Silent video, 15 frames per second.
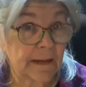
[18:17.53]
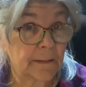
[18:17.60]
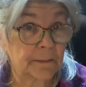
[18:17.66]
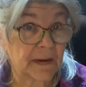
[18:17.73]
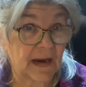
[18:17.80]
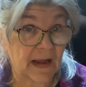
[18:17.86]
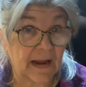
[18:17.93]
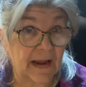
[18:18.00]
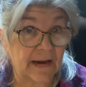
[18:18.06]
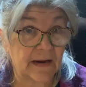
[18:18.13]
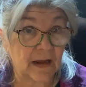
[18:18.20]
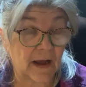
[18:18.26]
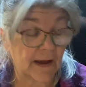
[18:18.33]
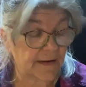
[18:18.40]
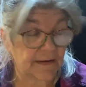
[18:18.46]
but I had
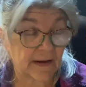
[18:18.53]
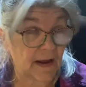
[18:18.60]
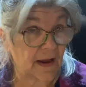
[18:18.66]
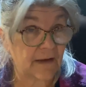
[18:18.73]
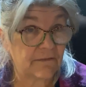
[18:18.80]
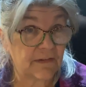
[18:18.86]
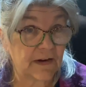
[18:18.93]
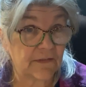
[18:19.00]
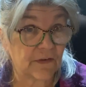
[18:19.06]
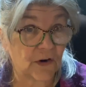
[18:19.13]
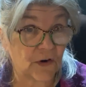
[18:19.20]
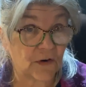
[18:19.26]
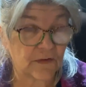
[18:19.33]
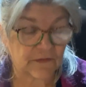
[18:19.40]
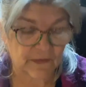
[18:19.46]
not. I have never
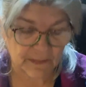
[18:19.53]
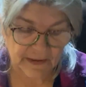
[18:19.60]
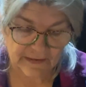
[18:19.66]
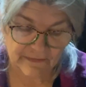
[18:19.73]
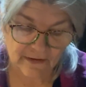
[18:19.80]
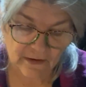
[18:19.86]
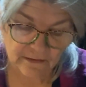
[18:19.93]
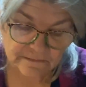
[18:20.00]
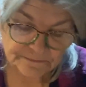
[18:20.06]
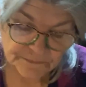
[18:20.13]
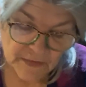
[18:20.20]
heard of a pee funnel.